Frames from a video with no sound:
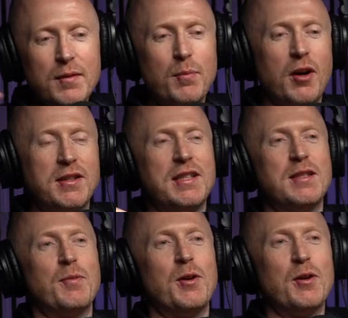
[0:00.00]

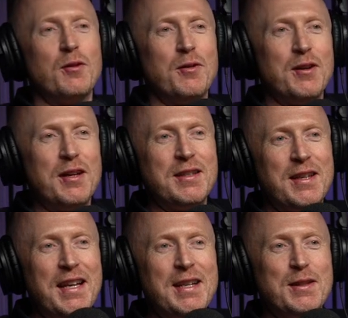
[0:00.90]
participant or as
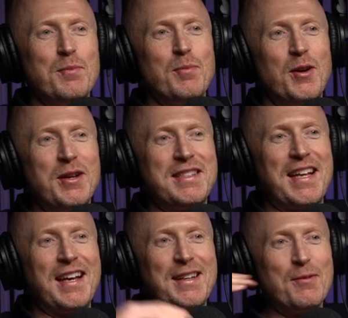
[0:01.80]
an innocent
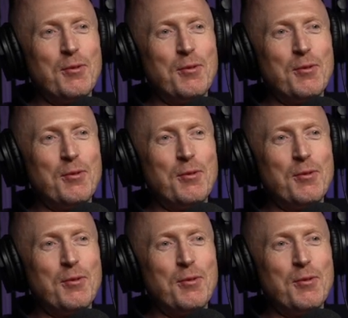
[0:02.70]
bystander?